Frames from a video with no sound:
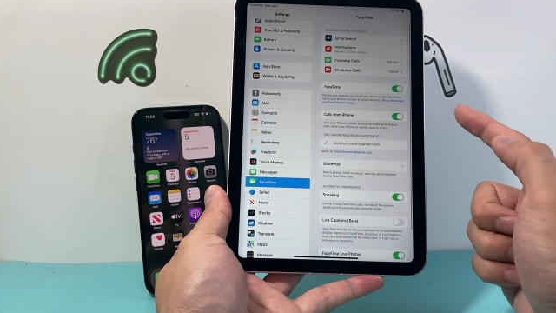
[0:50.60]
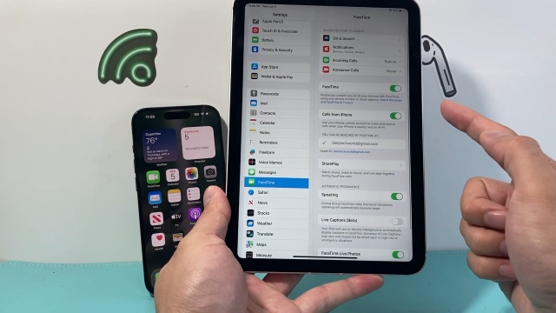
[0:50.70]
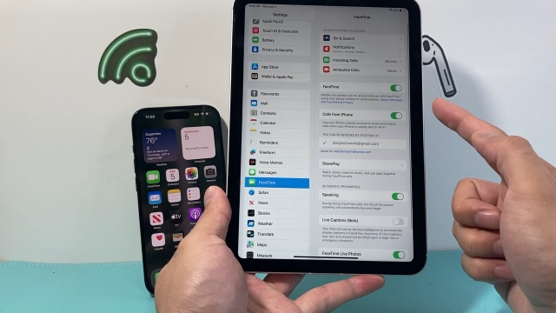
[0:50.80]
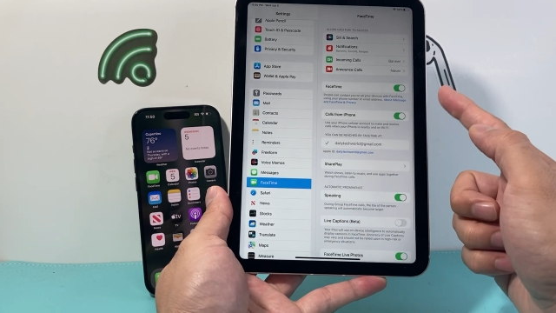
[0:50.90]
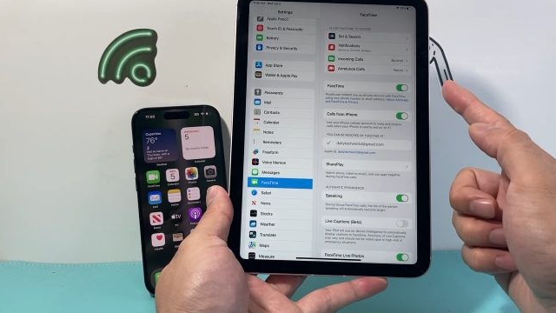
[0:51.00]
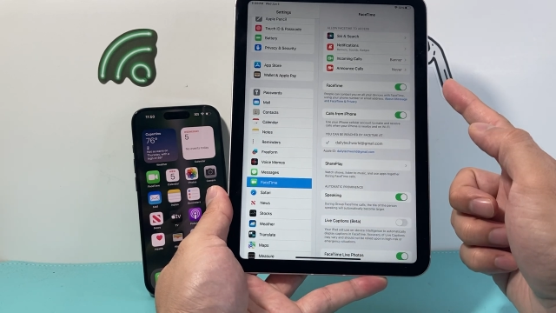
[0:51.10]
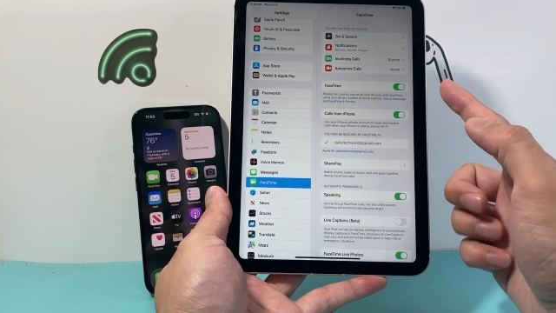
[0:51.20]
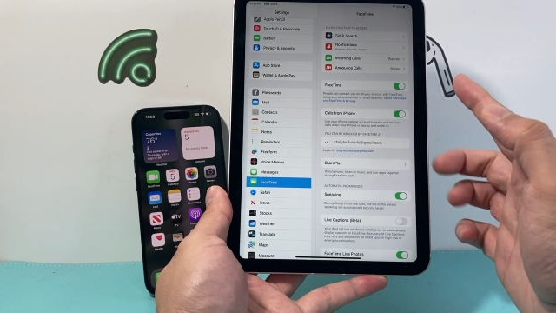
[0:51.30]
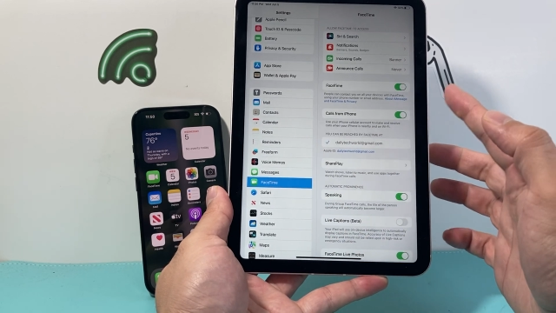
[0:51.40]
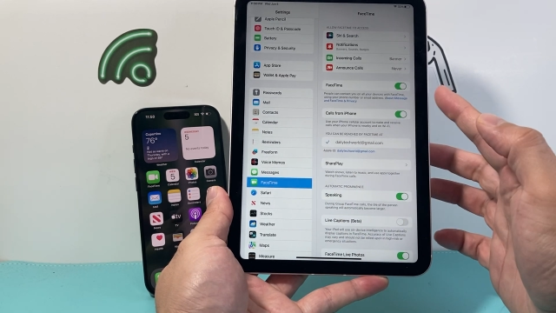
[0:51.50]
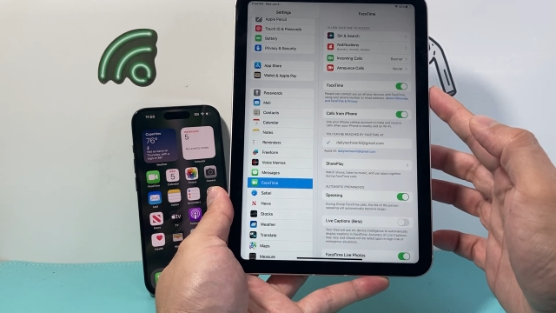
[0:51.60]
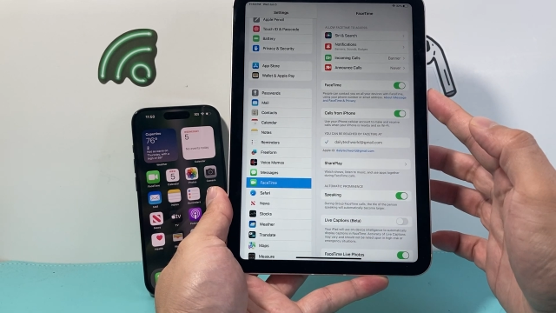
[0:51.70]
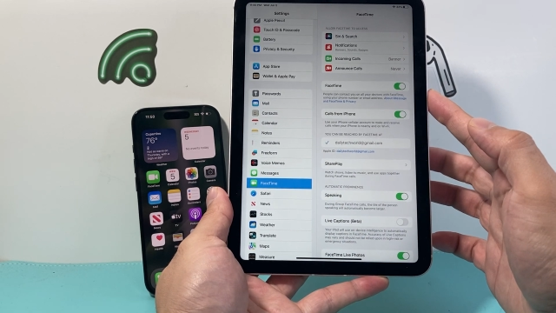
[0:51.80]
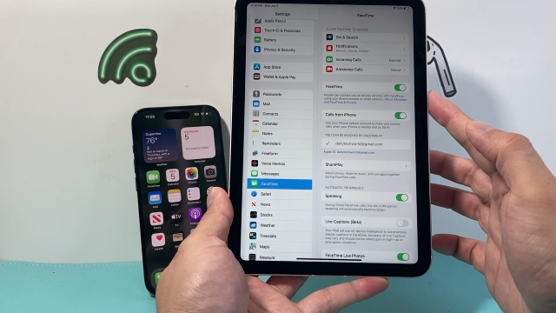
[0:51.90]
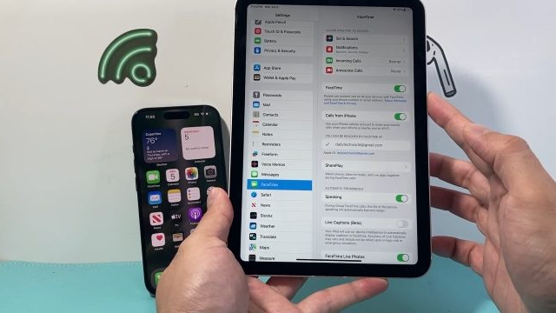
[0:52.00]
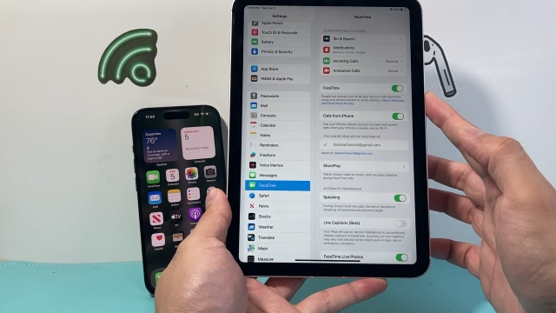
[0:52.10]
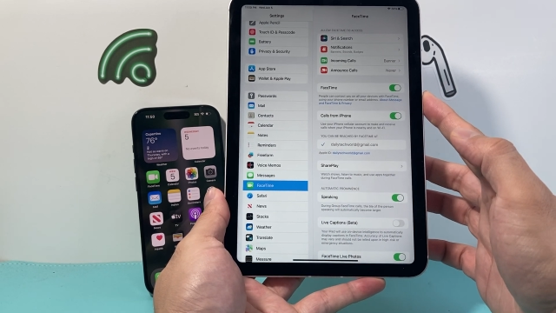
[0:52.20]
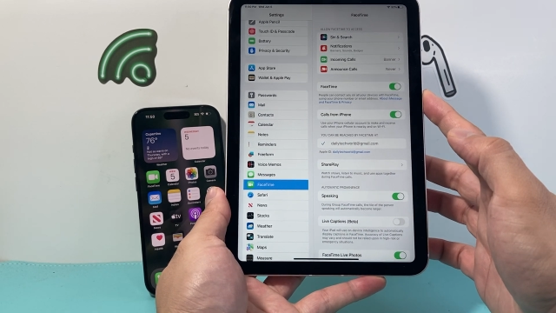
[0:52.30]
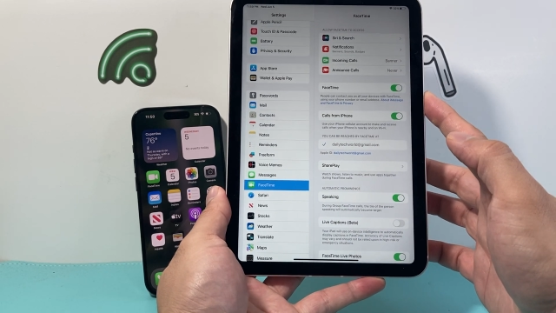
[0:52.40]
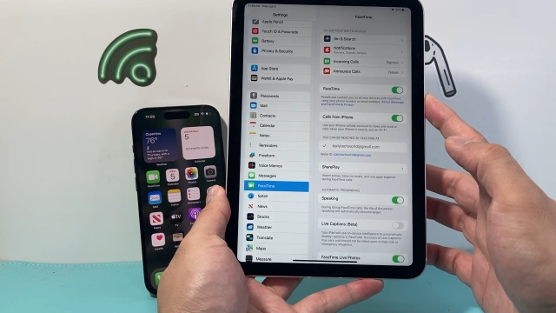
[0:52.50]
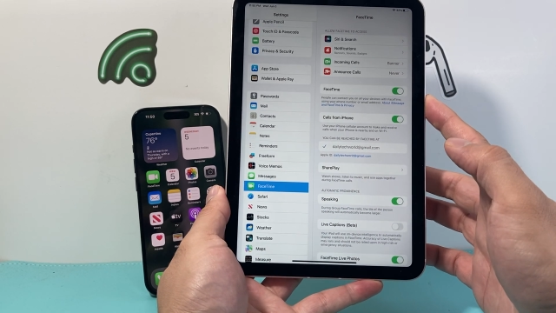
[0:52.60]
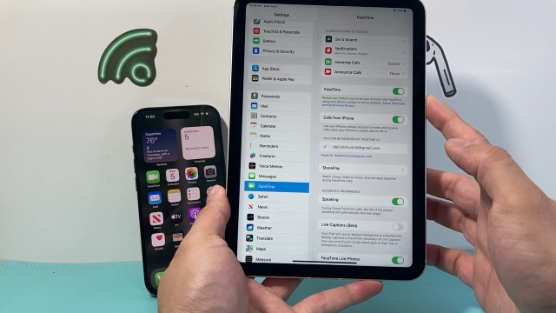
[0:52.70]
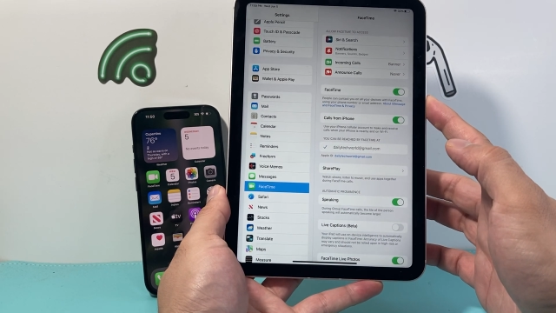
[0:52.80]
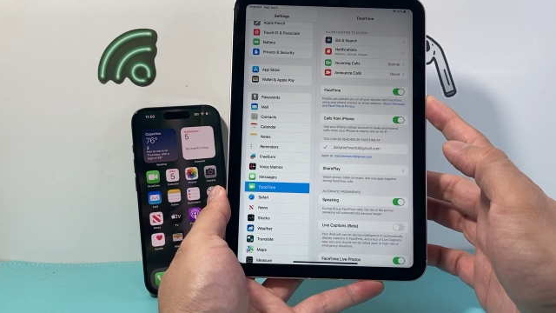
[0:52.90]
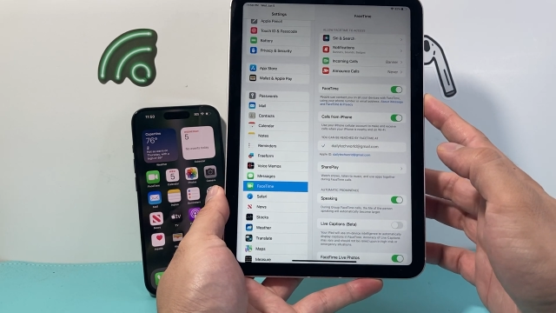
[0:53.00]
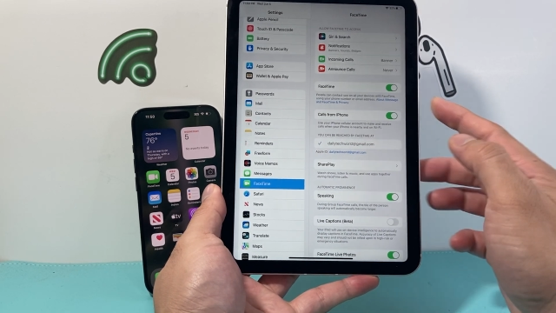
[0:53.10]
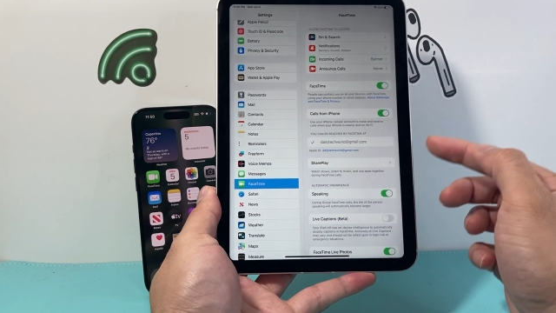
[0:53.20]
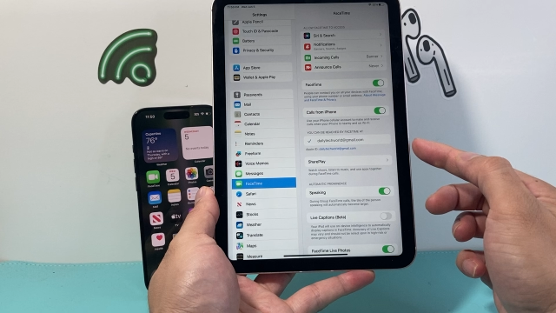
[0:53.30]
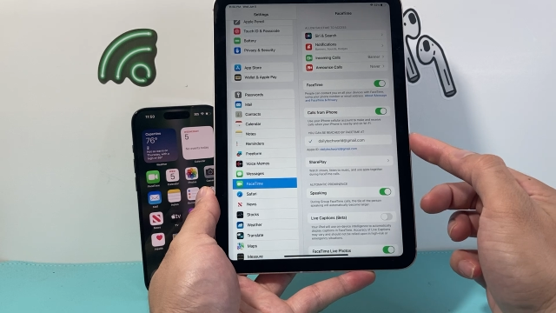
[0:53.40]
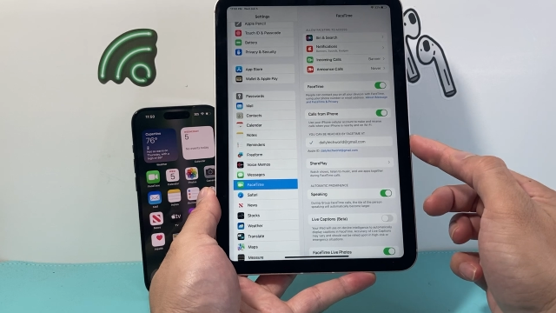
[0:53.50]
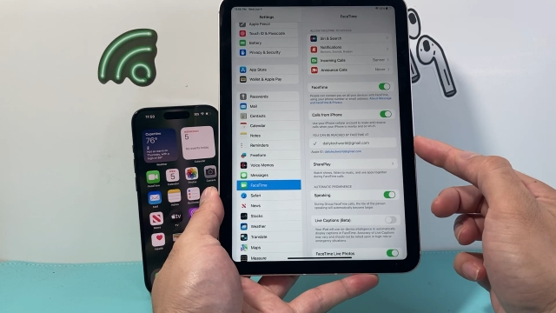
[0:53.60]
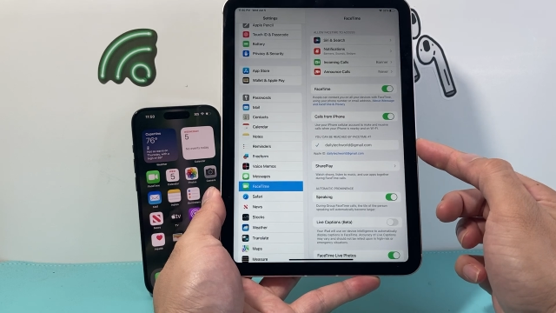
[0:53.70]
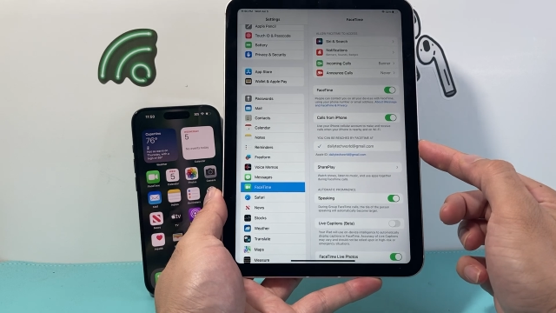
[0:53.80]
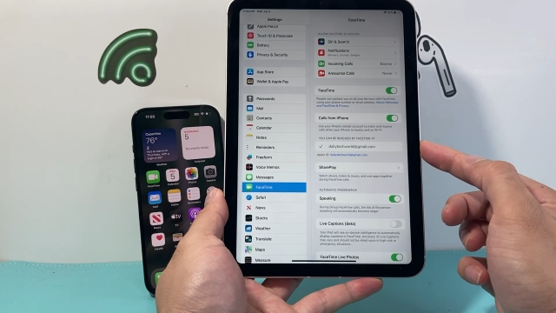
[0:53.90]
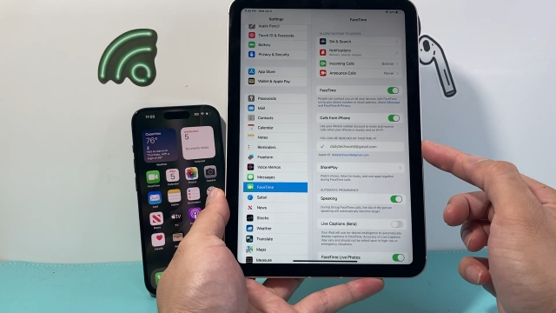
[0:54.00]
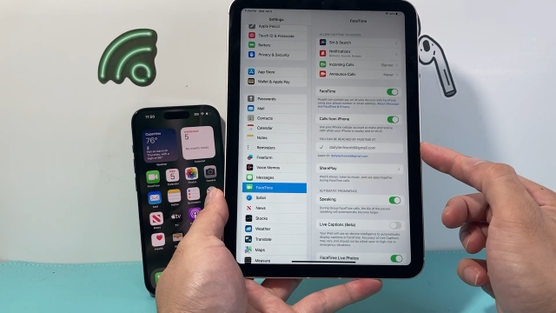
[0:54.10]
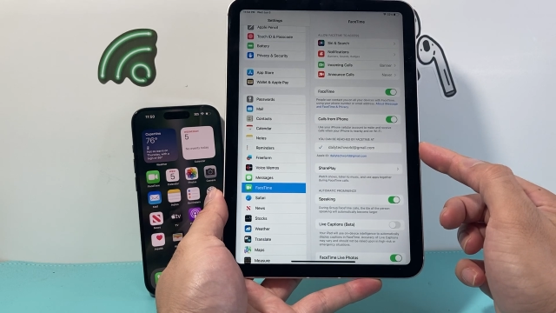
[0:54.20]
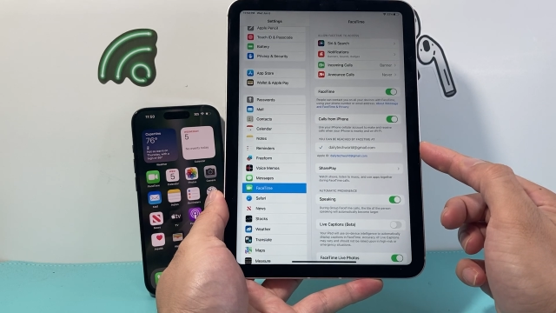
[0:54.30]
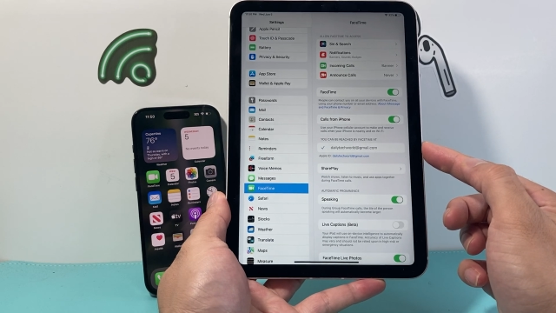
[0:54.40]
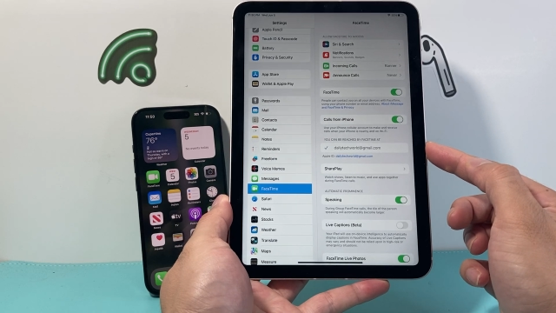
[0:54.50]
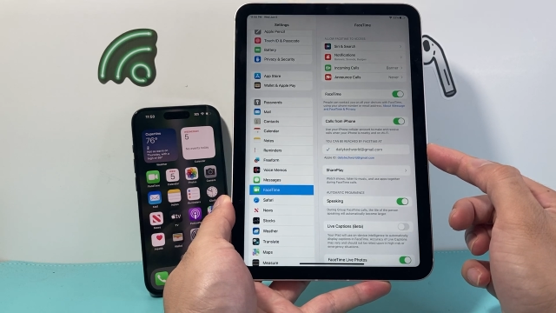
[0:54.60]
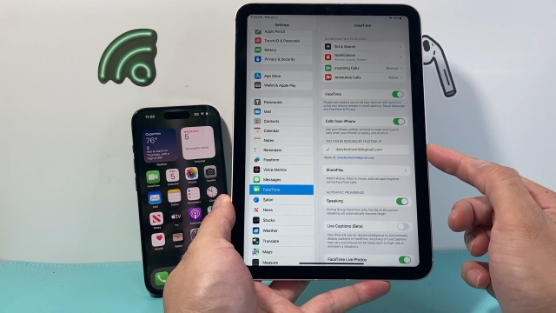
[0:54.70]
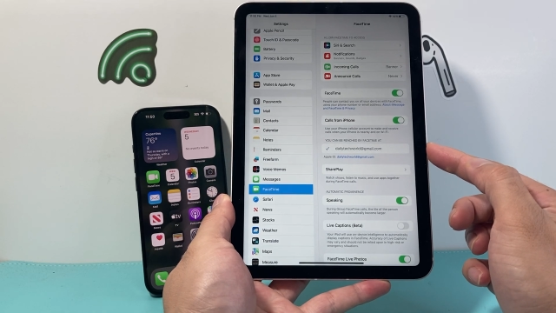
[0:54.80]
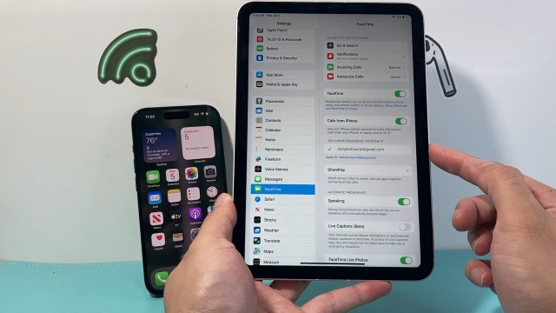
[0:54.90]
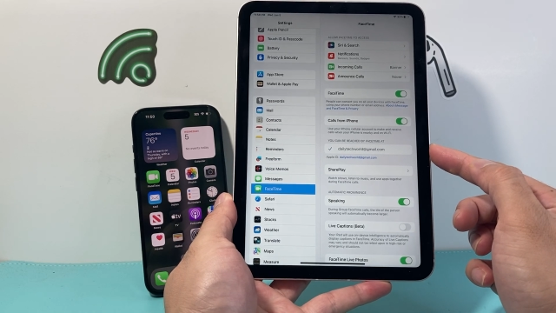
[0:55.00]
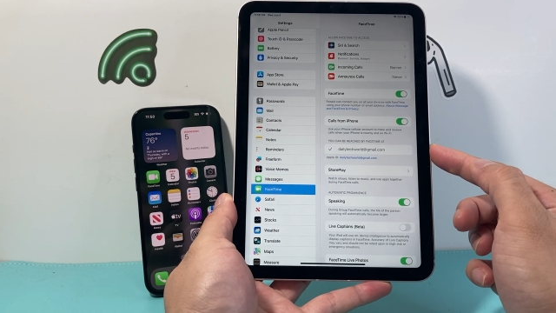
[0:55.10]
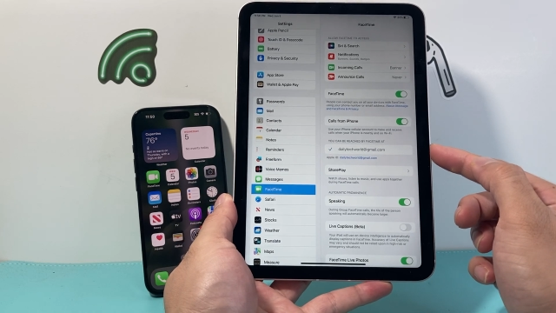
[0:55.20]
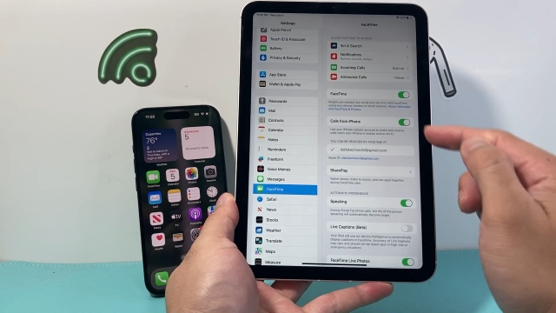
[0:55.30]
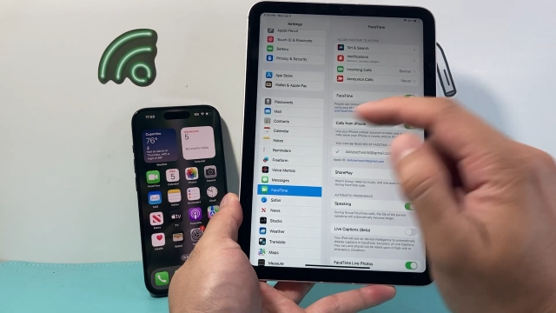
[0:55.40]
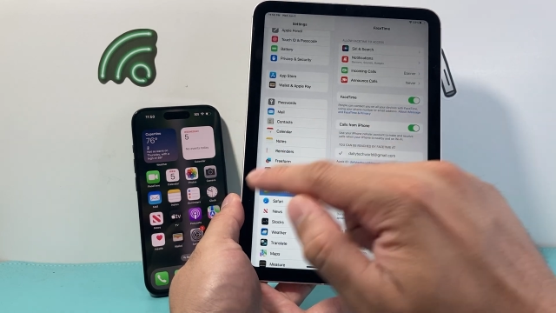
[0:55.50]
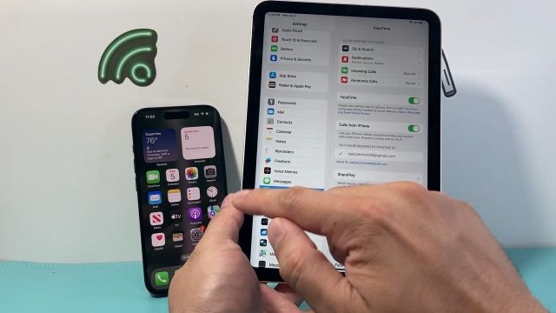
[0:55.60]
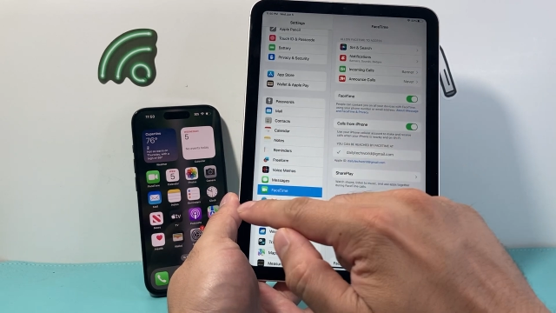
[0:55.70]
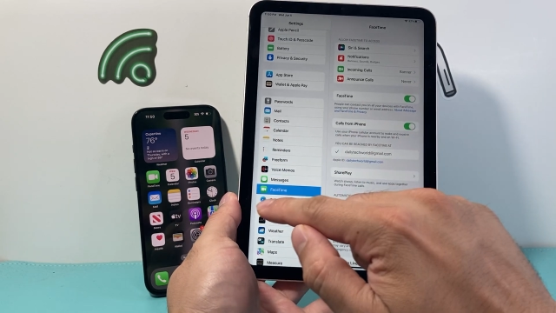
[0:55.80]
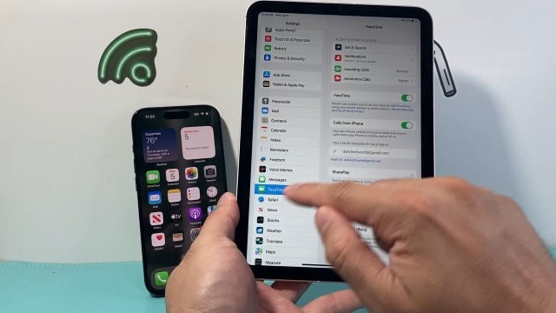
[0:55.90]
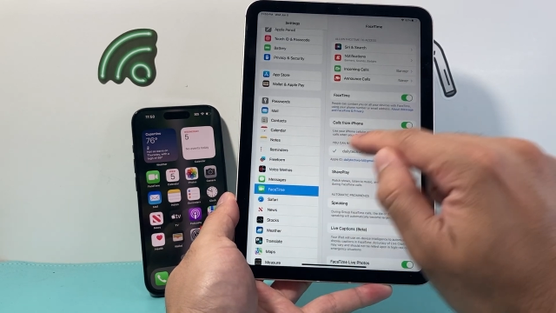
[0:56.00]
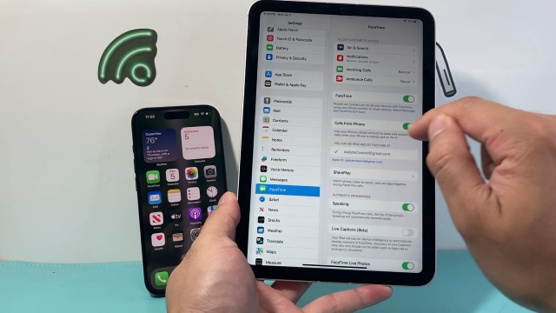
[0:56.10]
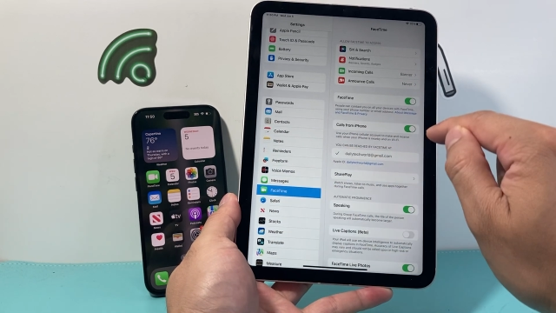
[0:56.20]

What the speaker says: Nobody's mouth can be seen.